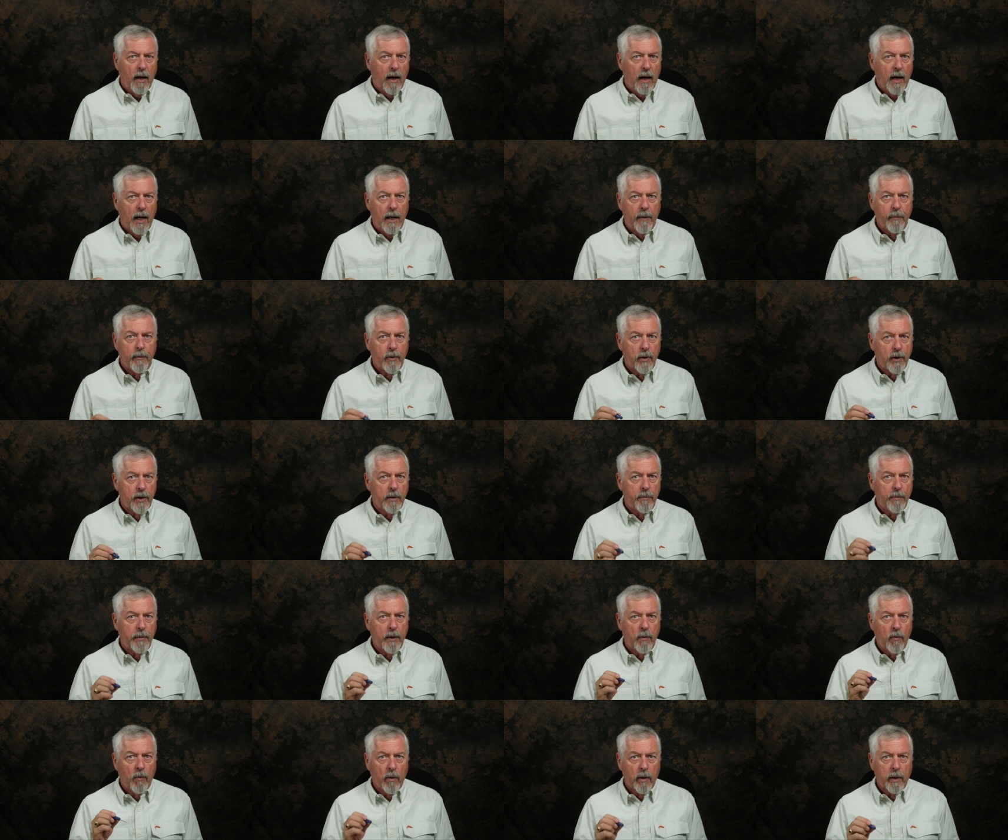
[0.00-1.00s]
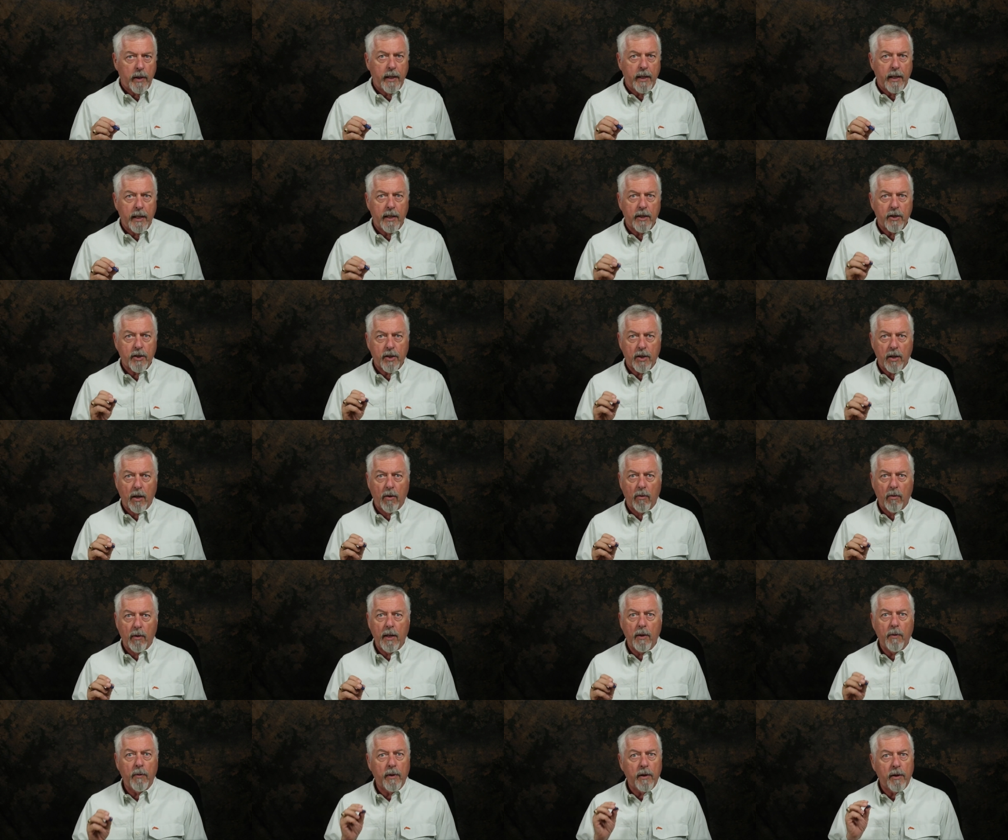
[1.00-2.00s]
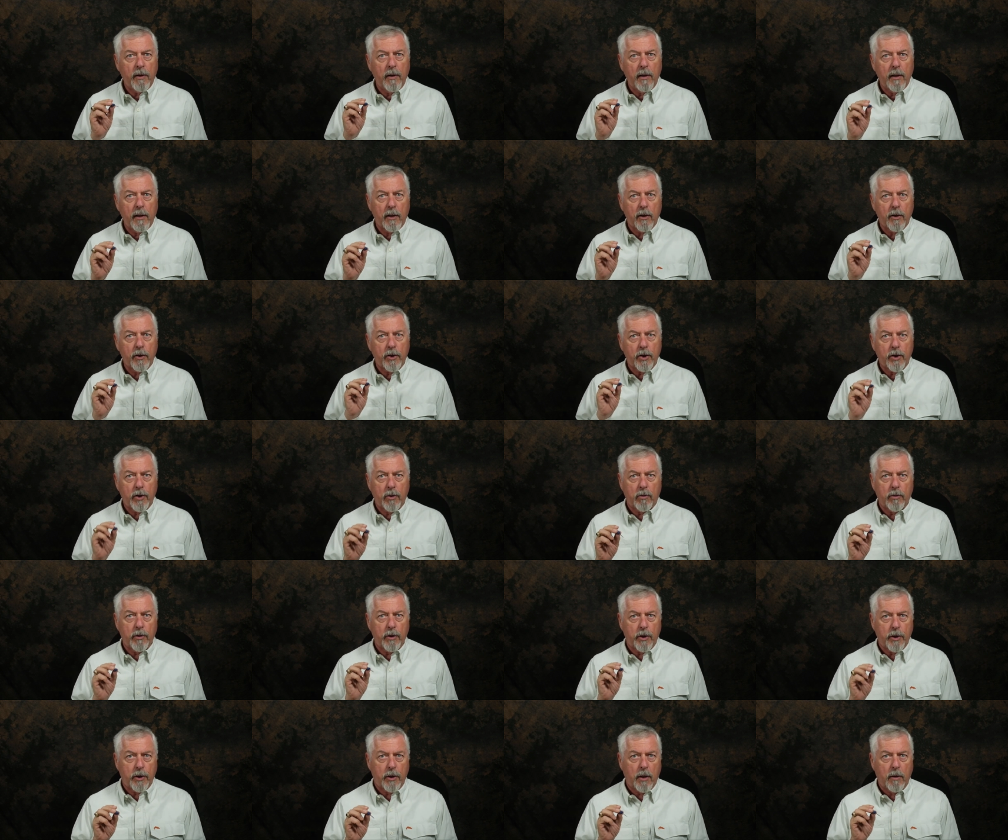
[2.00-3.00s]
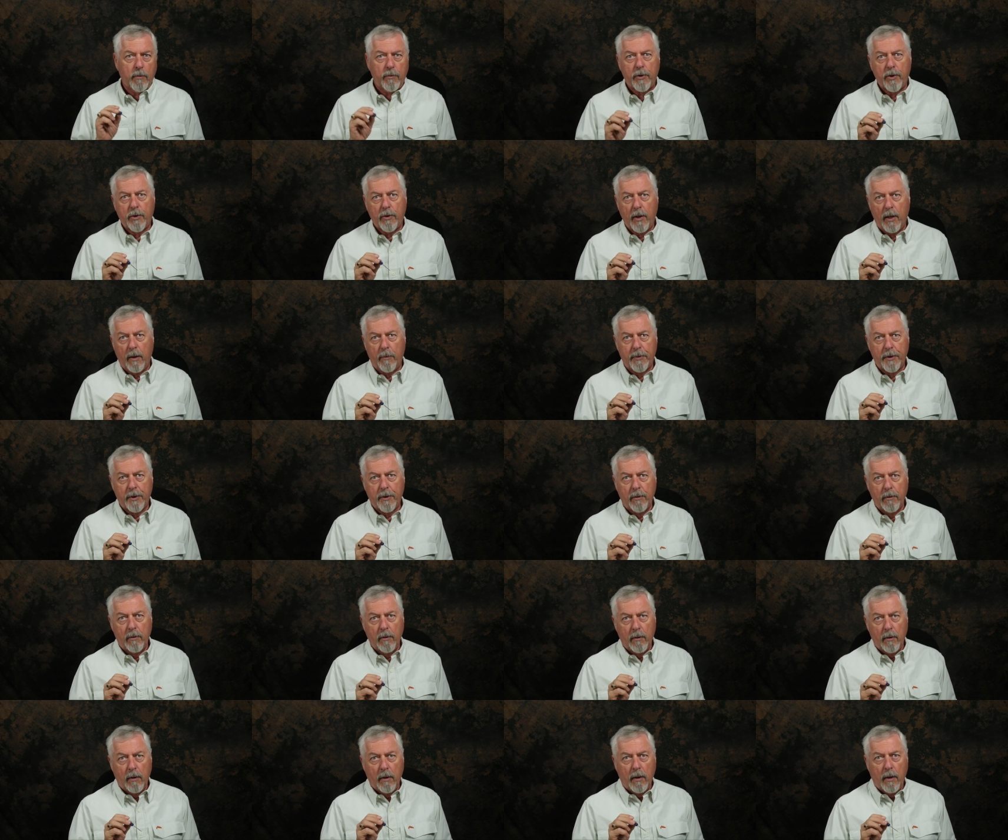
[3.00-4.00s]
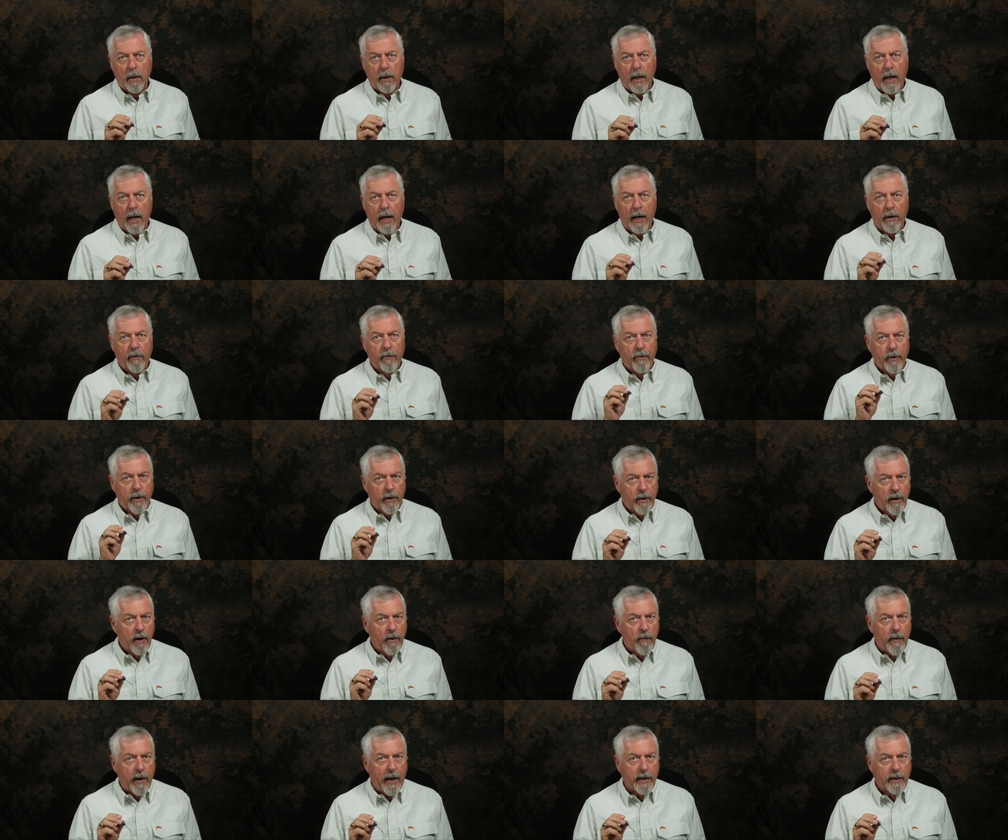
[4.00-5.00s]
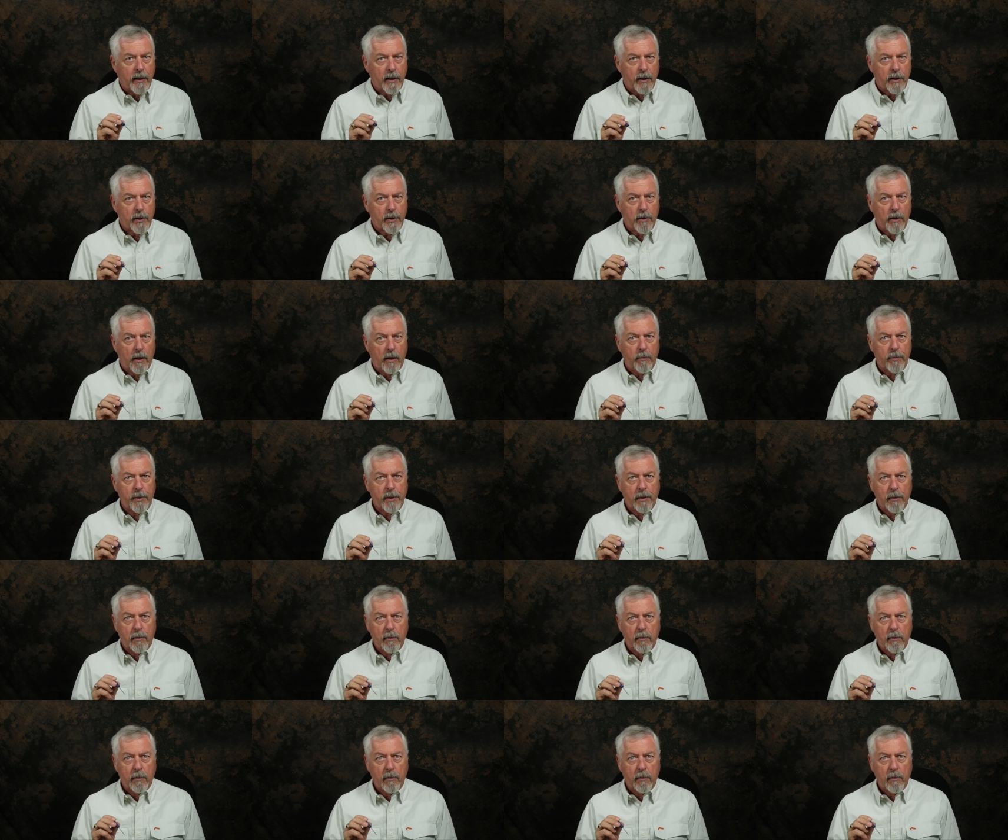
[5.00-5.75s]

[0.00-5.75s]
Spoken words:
I'm going to be working it slowly with little short, sharp strips and very erratic strips.